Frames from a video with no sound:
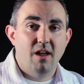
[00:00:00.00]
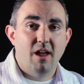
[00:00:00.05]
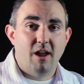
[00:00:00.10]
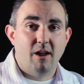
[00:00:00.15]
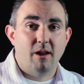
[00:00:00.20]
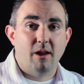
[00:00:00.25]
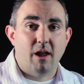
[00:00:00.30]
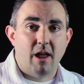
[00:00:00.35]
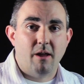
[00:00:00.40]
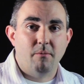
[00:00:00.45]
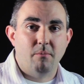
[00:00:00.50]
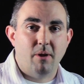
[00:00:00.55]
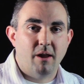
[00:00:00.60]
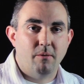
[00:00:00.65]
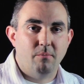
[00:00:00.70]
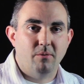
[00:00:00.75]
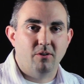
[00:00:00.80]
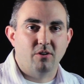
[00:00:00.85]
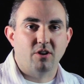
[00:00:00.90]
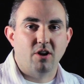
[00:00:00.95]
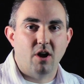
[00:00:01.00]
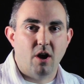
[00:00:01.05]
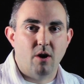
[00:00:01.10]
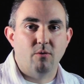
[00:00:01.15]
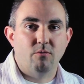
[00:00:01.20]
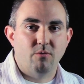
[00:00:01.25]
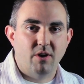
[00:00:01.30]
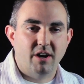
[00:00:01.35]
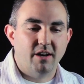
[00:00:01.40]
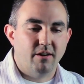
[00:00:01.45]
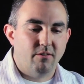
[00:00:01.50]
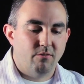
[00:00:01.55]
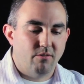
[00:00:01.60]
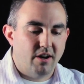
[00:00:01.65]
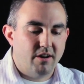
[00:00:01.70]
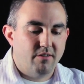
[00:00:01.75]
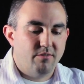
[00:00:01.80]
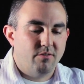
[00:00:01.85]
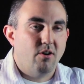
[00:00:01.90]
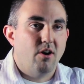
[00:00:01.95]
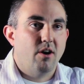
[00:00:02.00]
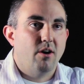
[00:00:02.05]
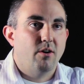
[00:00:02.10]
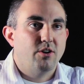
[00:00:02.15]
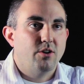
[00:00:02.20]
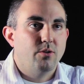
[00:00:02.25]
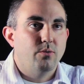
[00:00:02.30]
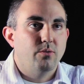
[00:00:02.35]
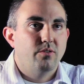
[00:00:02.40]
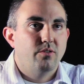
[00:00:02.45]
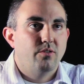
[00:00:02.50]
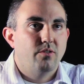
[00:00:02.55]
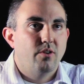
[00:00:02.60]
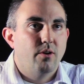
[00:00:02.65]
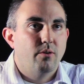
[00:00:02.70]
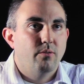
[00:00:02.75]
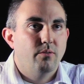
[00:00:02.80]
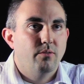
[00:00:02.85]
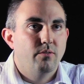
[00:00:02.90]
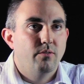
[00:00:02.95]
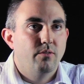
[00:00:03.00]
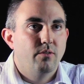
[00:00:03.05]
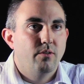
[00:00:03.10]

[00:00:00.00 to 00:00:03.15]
able to go, ready, ready for our use. So